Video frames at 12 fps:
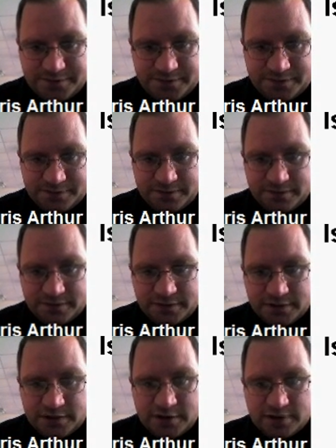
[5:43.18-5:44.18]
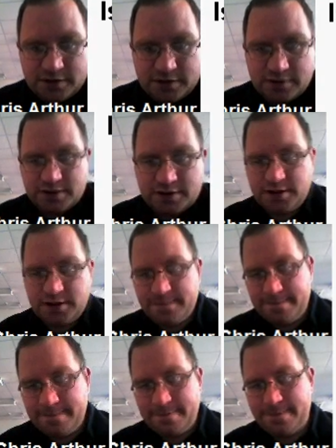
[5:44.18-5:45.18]

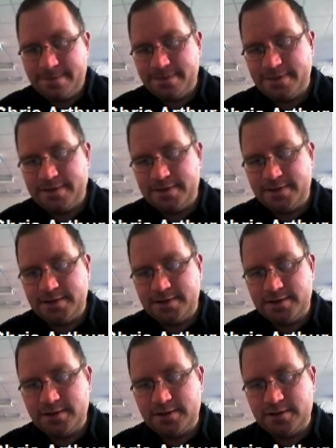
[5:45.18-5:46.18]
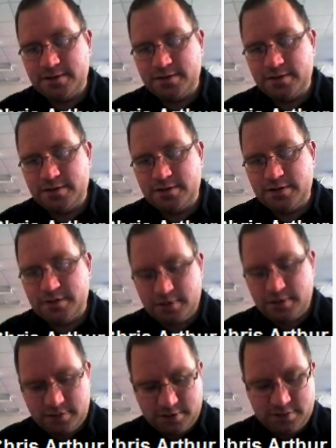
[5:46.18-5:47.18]

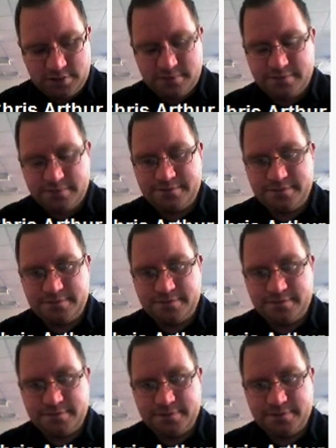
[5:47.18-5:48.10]
Nothing is said.